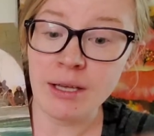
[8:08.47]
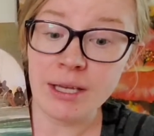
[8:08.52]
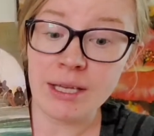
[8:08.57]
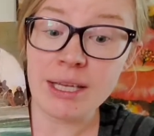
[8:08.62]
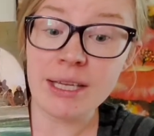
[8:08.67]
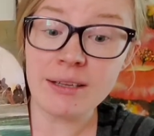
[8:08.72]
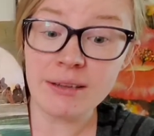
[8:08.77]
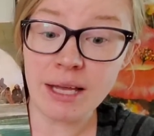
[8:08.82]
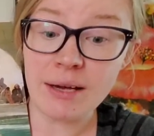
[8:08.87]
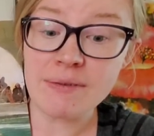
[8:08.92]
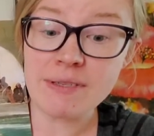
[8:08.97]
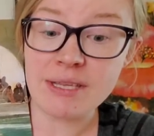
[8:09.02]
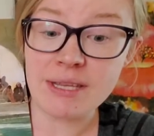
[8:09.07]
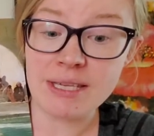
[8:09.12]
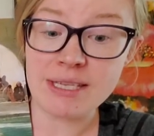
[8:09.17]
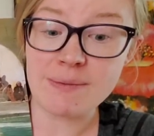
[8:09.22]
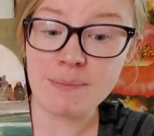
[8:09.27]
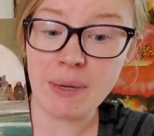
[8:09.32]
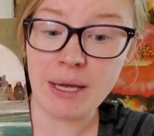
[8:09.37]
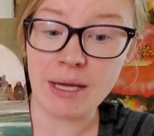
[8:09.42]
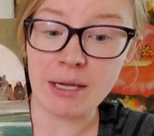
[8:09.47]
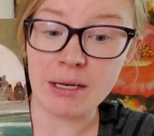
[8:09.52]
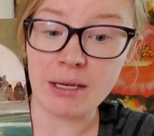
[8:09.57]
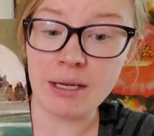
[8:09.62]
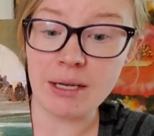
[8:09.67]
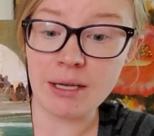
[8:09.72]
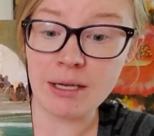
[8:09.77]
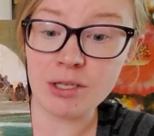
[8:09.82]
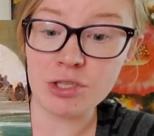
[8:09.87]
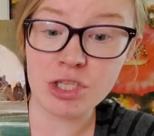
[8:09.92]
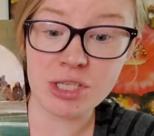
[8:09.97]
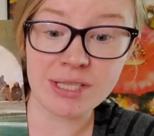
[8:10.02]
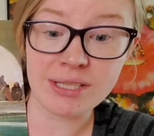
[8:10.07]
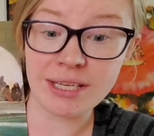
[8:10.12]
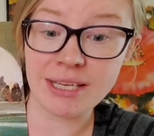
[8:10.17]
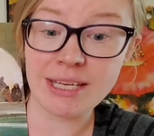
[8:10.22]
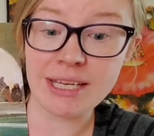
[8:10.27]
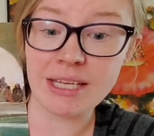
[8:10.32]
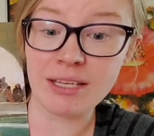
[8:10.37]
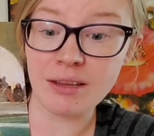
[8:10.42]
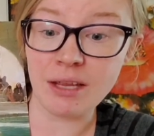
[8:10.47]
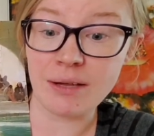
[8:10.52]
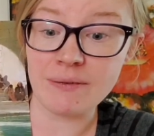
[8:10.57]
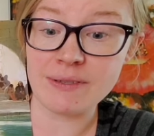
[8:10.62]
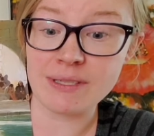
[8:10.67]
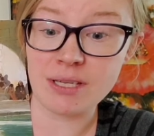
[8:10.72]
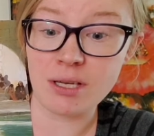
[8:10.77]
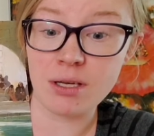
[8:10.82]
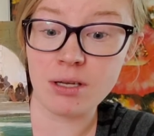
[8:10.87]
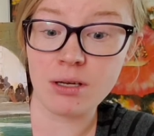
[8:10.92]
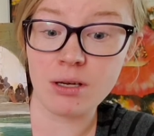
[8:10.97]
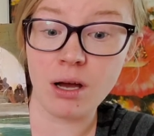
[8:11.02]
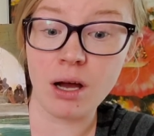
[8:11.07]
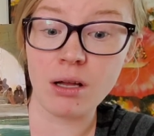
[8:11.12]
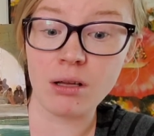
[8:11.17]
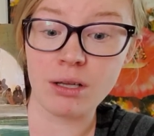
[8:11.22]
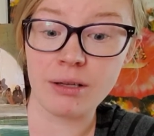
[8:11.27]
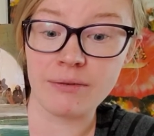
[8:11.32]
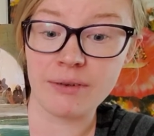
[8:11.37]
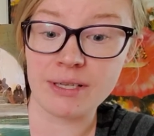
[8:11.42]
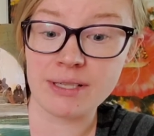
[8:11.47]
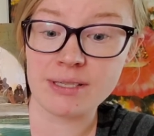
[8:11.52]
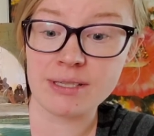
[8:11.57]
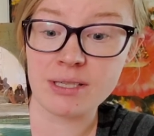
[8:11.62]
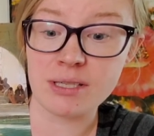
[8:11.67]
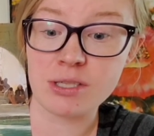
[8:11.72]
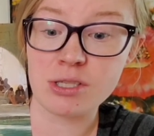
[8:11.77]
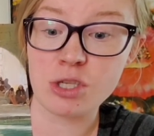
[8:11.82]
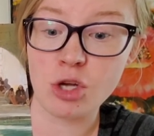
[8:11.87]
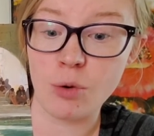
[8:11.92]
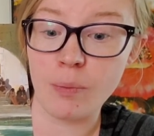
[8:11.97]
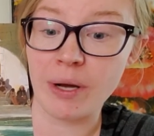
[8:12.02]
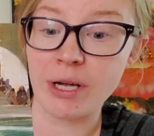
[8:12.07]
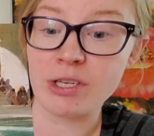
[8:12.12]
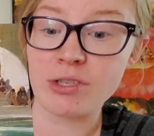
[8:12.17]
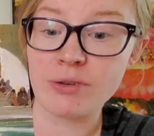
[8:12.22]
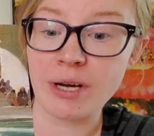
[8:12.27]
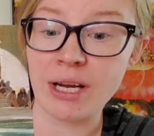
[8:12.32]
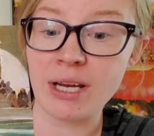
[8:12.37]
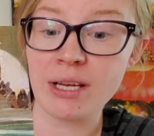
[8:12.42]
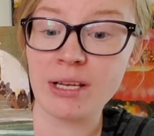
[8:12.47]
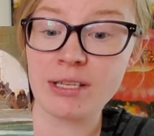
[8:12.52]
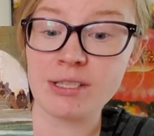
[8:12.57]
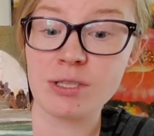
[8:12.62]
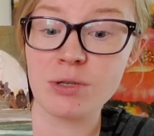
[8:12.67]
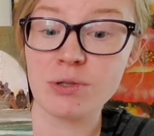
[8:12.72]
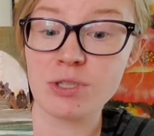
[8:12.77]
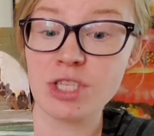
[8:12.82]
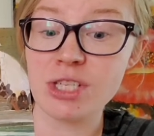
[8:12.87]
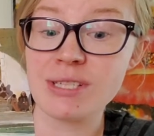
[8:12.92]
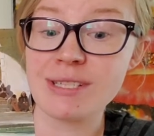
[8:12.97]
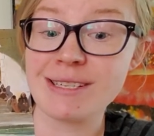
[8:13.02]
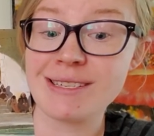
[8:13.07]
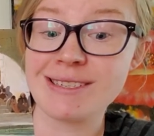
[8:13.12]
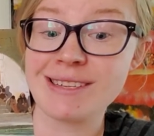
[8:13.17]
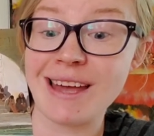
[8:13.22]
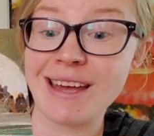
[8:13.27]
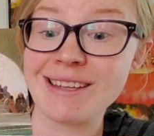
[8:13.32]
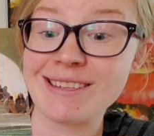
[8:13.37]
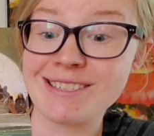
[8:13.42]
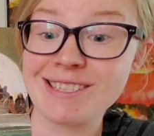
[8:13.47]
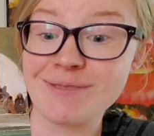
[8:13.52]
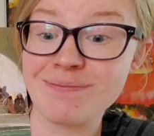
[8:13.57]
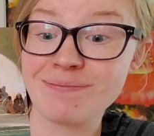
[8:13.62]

He loves this man just like he loves all of us so much, right? So Jesus says